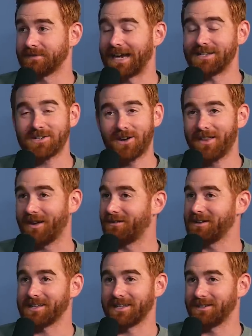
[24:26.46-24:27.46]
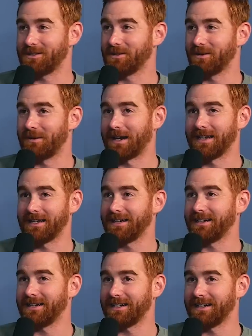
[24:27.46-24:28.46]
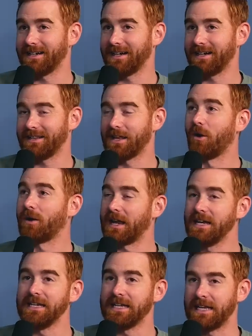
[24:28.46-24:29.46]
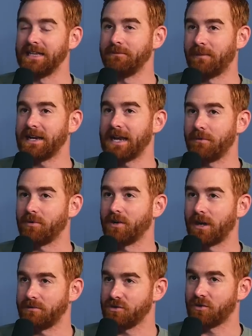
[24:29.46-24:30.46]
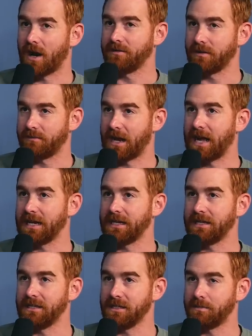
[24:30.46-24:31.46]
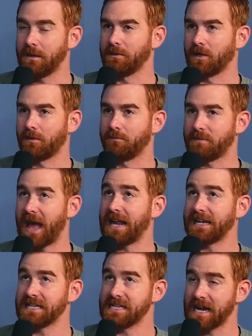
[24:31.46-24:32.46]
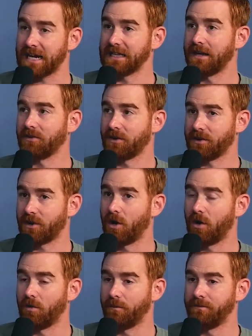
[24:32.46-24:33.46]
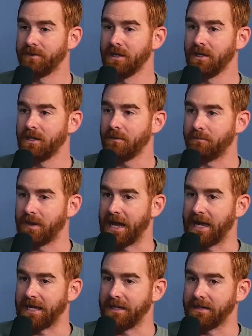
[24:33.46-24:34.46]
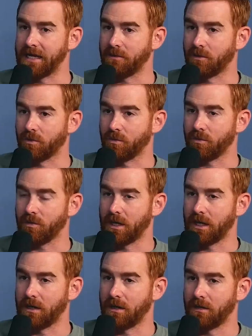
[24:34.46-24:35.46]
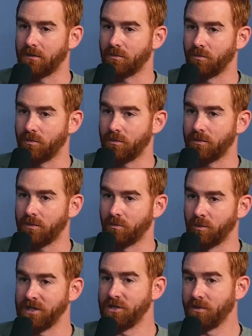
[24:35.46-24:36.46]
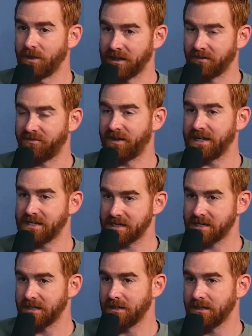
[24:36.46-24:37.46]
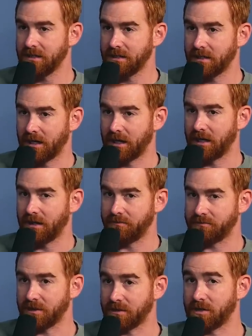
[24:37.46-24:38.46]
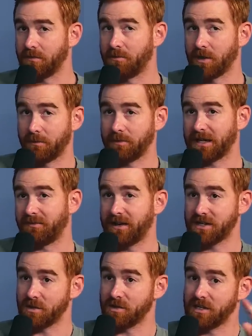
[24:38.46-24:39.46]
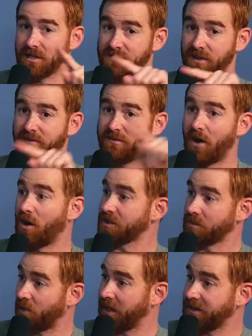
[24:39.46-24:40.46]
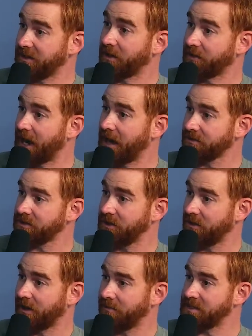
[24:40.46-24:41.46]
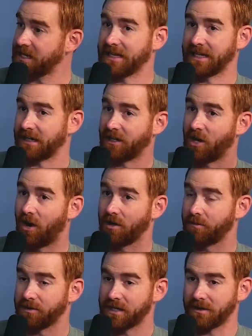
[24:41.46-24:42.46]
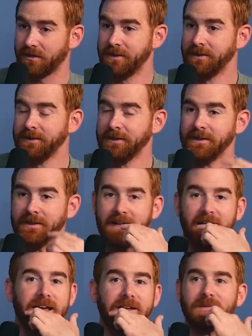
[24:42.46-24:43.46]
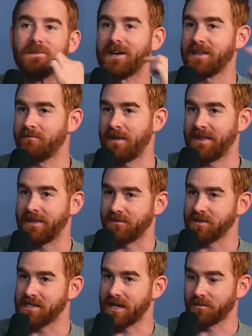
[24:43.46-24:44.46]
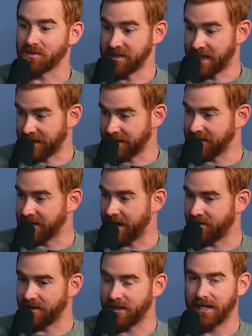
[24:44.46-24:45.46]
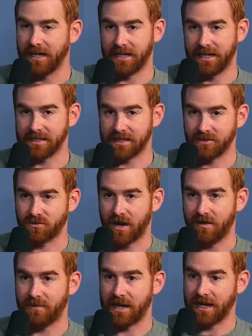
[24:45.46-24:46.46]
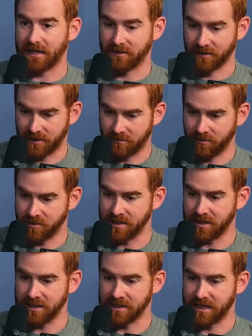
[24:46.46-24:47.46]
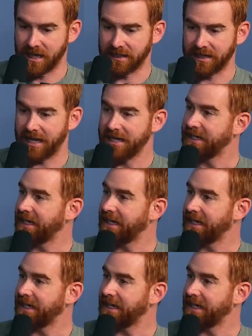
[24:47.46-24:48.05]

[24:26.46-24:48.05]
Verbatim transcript: I saw that recently too about okay, in my neighborhood I was driving by, and these people are adding a second level to their home, and they were redoing the fence to put up like a fence so if stuff falls, it won't hit the other house. You know what I'm saying? Like a guard protection. Sure, sure. And one of the men that was there was yelling down, and as I drive by, I look at who he's yelling at,